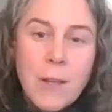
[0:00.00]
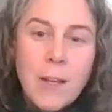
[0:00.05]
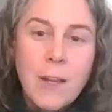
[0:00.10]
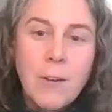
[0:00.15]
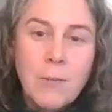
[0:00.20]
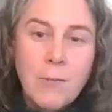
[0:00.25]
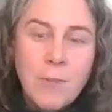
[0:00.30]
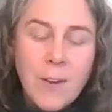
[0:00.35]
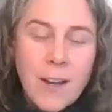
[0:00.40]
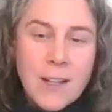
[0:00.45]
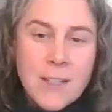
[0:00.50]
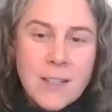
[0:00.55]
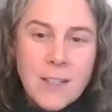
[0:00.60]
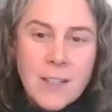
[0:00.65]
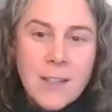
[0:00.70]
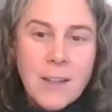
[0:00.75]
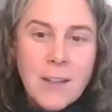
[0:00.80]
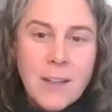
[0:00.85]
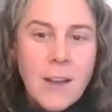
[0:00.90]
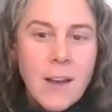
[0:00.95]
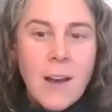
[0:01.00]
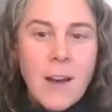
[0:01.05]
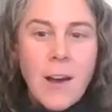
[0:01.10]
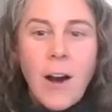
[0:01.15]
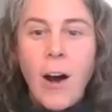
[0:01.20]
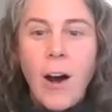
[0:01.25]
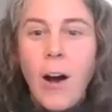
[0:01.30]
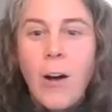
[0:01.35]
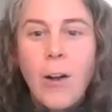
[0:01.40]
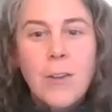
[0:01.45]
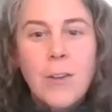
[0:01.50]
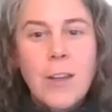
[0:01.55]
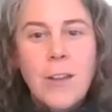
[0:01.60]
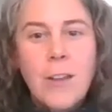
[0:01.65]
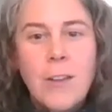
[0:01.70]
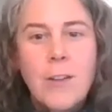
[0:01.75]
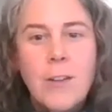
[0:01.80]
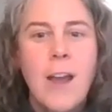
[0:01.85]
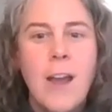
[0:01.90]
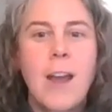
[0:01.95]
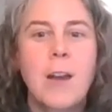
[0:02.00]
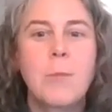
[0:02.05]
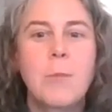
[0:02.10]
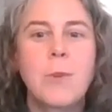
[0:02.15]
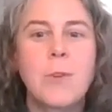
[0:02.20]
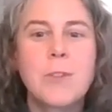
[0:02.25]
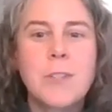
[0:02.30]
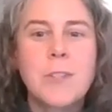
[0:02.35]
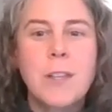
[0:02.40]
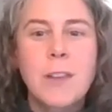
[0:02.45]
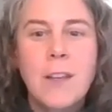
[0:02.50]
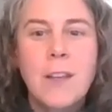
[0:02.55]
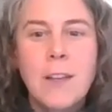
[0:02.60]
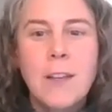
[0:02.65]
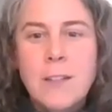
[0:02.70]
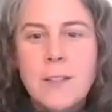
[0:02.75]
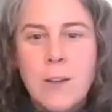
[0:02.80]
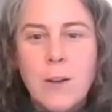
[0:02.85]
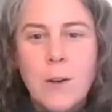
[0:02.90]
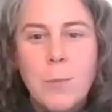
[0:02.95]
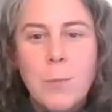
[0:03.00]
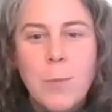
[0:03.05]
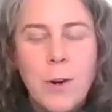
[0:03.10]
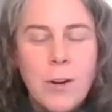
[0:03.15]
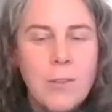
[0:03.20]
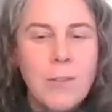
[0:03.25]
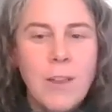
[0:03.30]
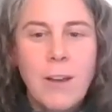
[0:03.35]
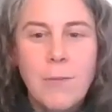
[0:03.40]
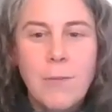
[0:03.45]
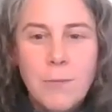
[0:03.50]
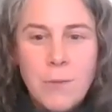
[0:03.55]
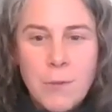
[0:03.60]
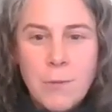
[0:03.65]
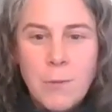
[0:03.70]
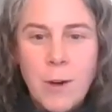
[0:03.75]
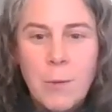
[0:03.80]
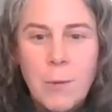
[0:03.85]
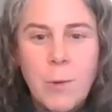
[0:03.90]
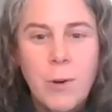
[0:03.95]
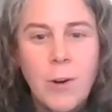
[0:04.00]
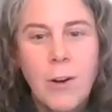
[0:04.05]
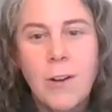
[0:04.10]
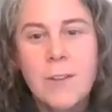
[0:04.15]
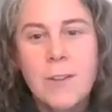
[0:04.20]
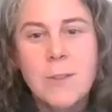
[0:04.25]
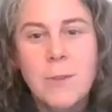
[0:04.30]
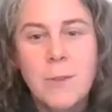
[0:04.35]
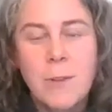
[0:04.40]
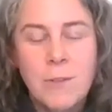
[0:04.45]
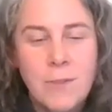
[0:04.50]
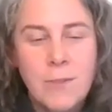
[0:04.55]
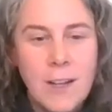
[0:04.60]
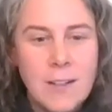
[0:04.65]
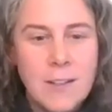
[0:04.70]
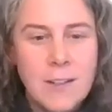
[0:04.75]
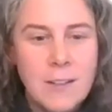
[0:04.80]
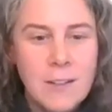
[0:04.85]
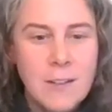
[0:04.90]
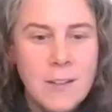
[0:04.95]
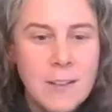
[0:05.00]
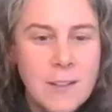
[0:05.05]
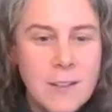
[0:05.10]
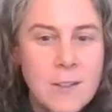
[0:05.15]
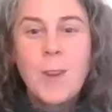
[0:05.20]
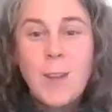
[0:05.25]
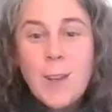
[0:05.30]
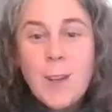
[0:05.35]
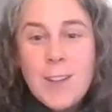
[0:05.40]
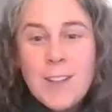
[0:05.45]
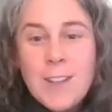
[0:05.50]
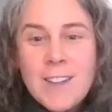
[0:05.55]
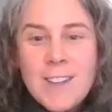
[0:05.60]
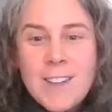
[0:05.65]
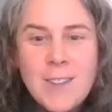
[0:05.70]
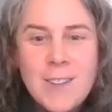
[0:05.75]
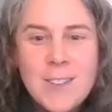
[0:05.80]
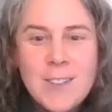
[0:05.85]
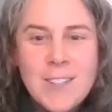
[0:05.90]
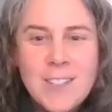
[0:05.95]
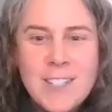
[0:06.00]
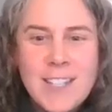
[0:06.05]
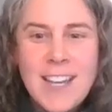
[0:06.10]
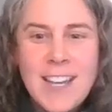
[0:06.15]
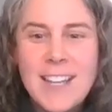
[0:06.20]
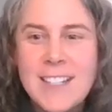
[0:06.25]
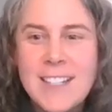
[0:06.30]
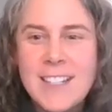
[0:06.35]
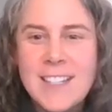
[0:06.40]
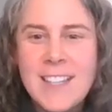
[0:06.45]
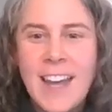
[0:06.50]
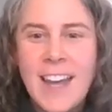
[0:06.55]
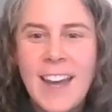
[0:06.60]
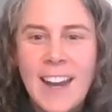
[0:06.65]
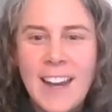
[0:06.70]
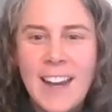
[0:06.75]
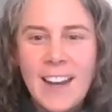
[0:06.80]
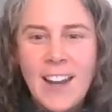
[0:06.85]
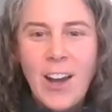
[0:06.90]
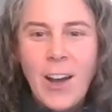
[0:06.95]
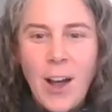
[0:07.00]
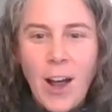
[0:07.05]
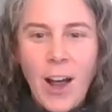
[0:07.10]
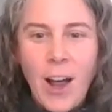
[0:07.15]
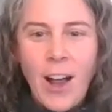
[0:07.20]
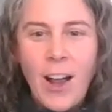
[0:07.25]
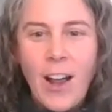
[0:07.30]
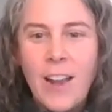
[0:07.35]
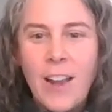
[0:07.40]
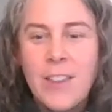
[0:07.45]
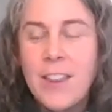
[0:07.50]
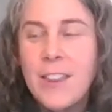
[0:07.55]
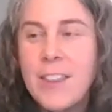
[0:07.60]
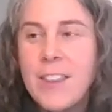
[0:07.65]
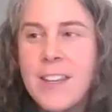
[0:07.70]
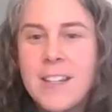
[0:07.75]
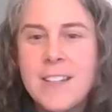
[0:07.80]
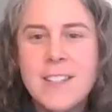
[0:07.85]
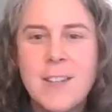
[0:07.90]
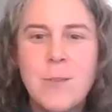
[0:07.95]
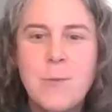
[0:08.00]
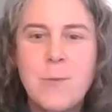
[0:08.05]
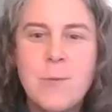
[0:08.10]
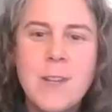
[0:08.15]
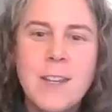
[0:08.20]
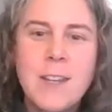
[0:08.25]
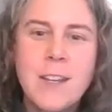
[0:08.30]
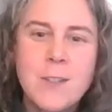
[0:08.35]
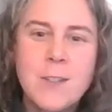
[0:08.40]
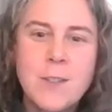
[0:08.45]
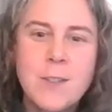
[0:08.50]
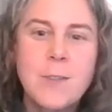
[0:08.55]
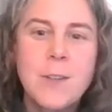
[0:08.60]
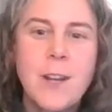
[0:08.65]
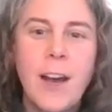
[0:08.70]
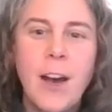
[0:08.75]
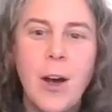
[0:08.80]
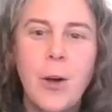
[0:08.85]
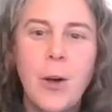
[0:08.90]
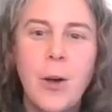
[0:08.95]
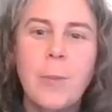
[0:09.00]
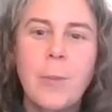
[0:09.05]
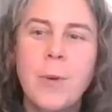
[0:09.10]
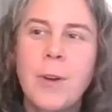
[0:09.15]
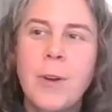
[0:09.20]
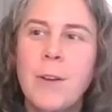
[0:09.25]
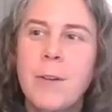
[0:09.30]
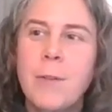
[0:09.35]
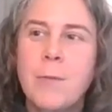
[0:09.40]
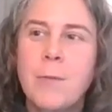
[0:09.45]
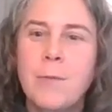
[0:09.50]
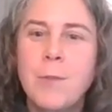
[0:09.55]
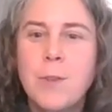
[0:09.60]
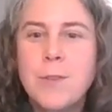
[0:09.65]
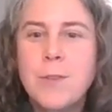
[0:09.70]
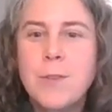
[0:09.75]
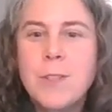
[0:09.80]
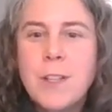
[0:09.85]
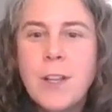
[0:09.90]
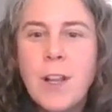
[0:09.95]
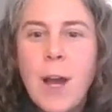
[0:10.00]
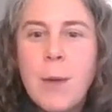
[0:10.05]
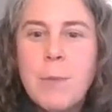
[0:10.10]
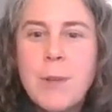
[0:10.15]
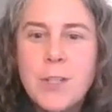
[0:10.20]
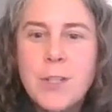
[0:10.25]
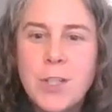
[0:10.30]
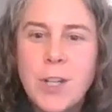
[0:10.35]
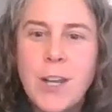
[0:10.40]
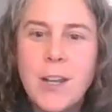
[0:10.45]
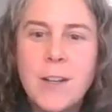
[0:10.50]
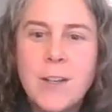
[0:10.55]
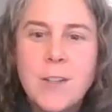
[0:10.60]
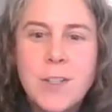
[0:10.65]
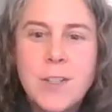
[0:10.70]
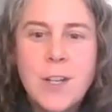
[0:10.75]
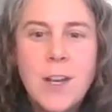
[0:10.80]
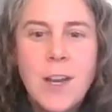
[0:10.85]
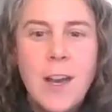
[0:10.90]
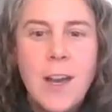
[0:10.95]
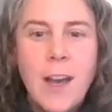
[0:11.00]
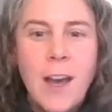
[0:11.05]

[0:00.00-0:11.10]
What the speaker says: being affected, all the other animals and things that are part of that food web are also affected. The good news is that the things that we can do to help reduce climate change